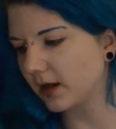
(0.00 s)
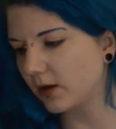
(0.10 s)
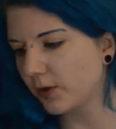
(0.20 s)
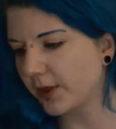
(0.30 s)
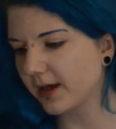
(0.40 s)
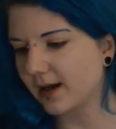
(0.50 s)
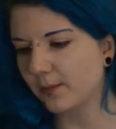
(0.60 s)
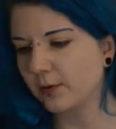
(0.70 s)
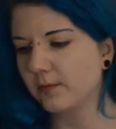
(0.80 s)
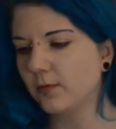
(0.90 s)
whole thing
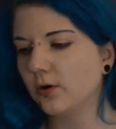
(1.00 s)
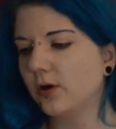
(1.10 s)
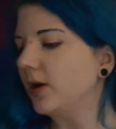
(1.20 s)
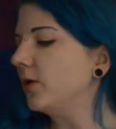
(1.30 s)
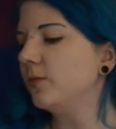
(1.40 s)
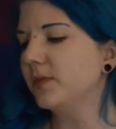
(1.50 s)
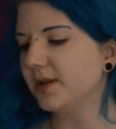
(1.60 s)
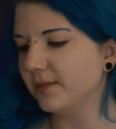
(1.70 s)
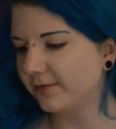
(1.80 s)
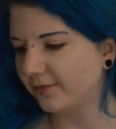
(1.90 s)
up with more
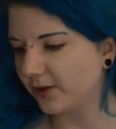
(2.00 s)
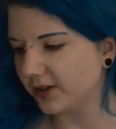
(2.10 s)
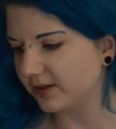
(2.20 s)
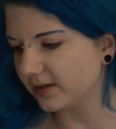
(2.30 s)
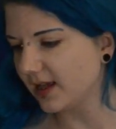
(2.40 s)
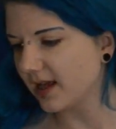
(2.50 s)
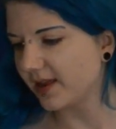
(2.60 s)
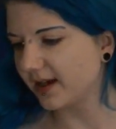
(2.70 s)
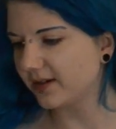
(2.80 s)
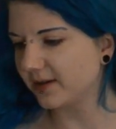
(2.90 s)
aluminum foil,
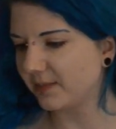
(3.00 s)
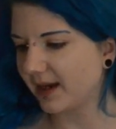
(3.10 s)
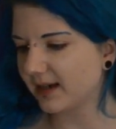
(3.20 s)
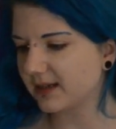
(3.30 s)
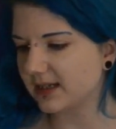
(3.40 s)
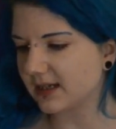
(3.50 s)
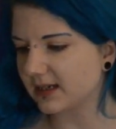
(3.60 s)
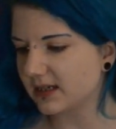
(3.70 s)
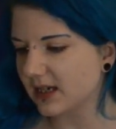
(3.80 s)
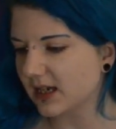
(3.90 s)
then compacts
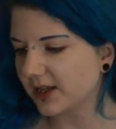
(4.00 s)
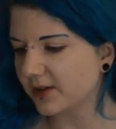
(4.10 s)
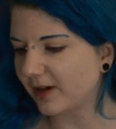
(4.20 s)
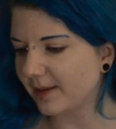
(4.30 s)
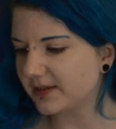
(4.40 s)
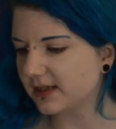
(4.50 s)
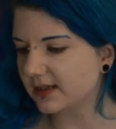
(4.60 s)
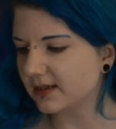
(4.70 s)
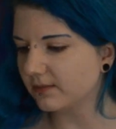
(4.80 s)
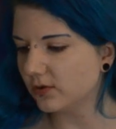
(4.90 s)
it, then wraps it
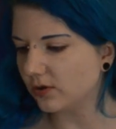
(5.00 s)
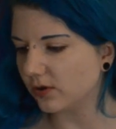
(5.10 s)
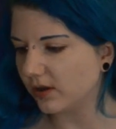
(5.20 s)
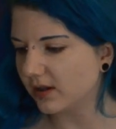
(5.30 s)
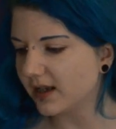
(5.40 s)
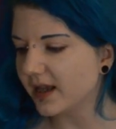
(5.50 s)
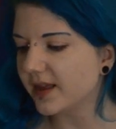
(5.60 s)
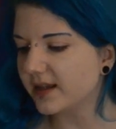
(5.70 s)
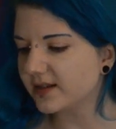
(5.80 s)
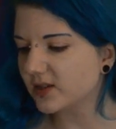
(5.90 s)
some more,
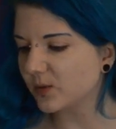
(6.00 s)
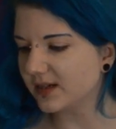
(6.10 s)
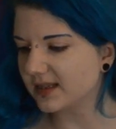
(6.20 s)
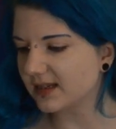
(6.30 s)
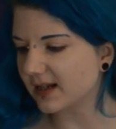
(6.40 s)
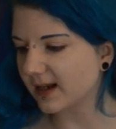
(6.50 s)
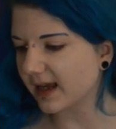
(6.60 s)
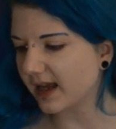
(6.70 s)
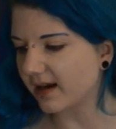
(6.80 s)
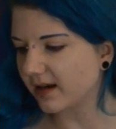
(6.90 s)
then squeezes it
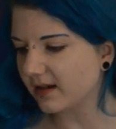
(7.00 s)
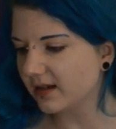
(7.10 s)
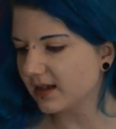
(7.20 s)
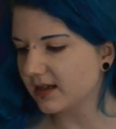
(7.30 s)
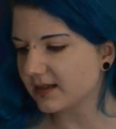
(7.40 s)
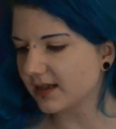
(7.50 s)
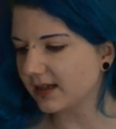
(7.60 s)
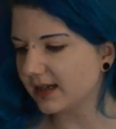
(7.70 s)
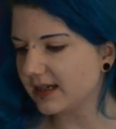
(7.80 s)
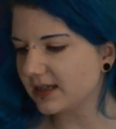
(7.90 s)
again.
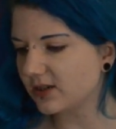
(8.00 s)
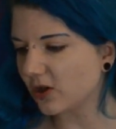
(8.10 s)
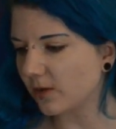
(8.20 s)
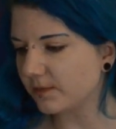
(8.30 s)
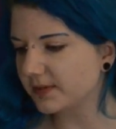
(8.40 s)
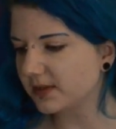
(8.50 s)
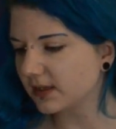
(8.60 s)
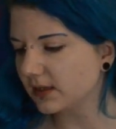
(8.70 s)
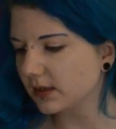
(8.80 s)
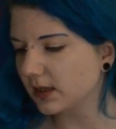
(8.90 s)
Suddenly he stops.
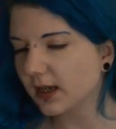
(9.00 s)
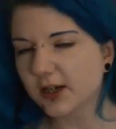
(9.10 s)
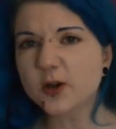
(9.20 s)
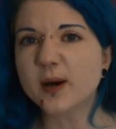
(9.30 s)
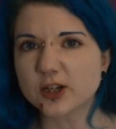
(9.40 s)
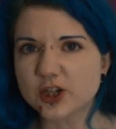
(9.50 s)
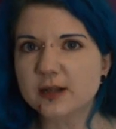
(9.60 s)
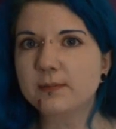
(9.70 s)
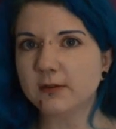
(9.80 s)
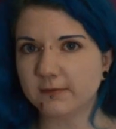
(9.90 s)
Can you
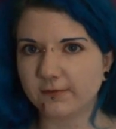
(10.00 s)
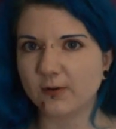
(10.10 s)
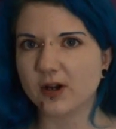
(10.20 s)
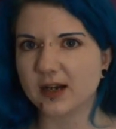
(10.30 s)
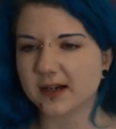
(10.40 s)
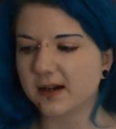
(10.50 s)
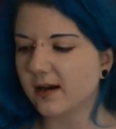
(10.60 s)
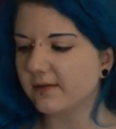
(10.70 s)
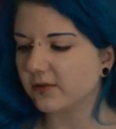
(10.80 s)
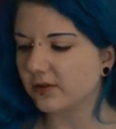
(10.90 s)
actually put foil in an
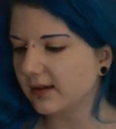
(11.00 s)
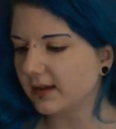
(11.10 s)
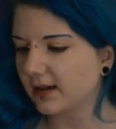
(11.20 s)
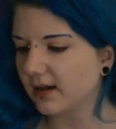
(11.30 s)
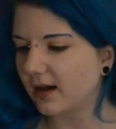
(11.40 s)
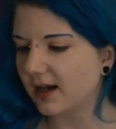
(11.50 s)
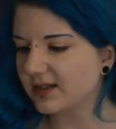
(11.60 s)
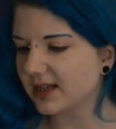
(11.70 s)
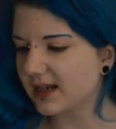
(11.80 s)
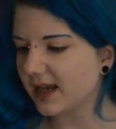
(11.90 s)
oven? I
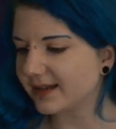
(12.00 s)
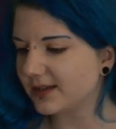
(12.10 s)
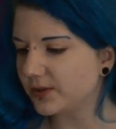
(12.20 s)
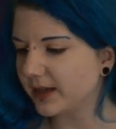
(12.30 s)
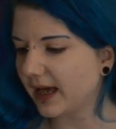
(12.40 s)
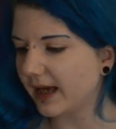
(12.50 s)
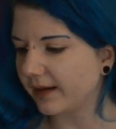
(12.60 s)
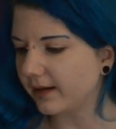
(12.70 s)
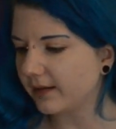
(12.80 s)
say yes, you can,